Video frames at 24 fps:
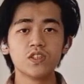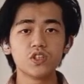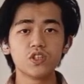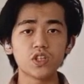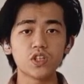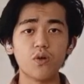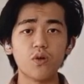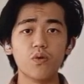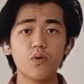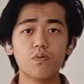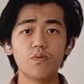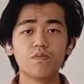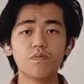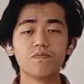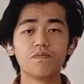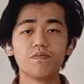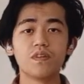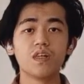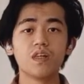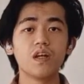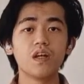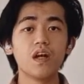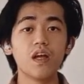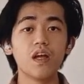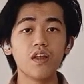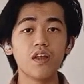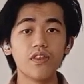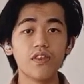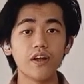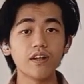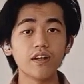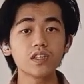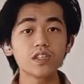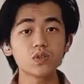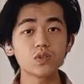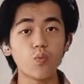So,
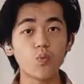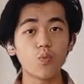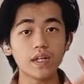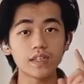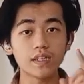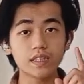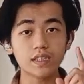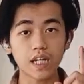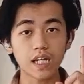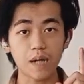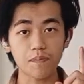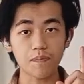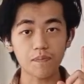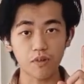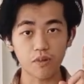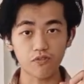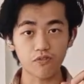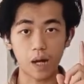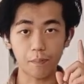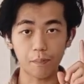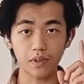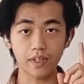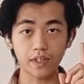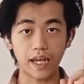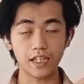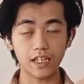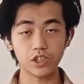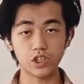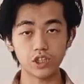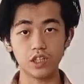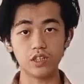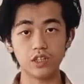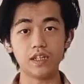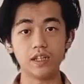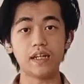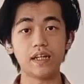there is one type of
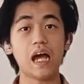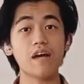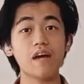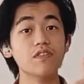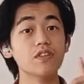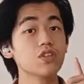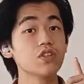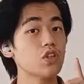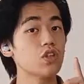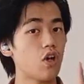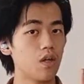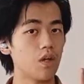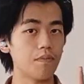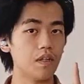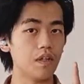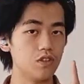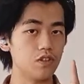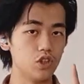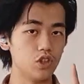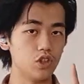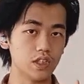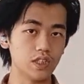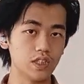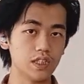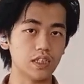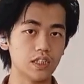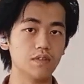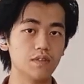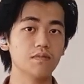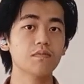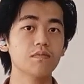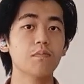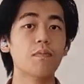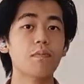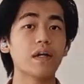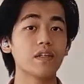hypertension that I haven't talked about just now,
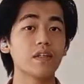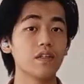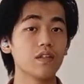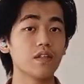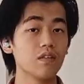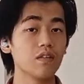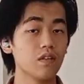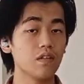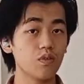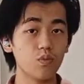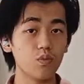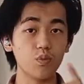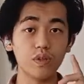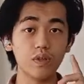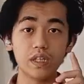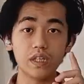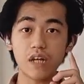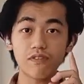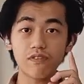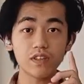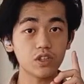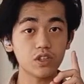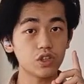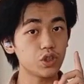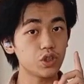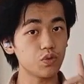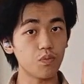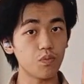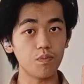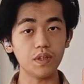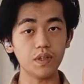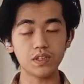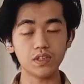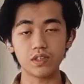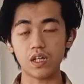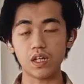but we definitely shouldn't
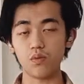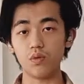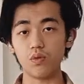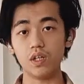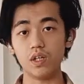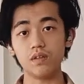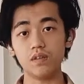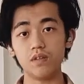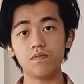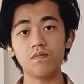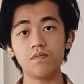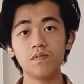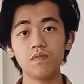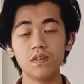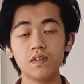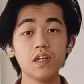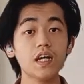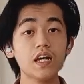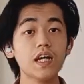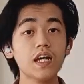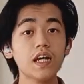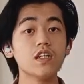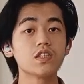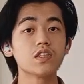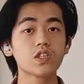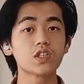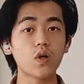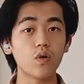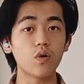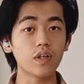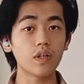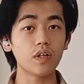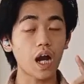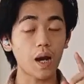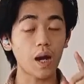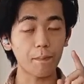miss that one. It's
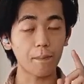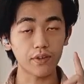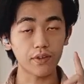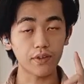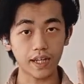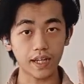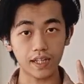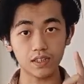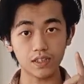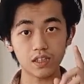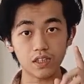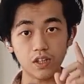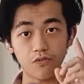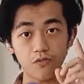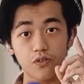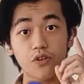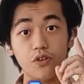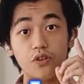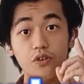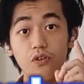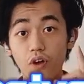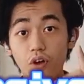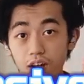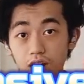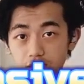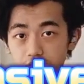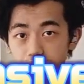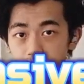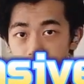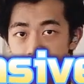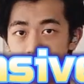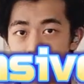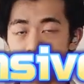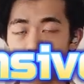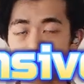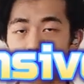called hypertensive
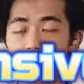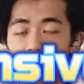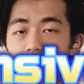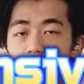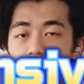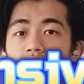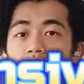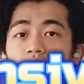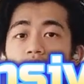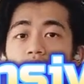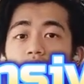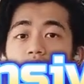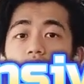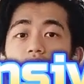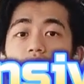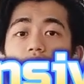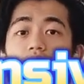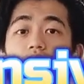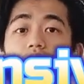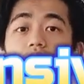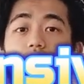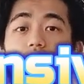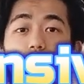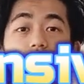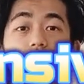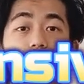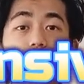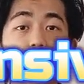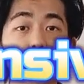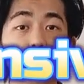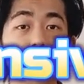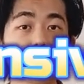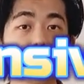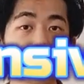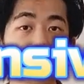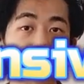crisis. It's when our
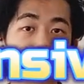blood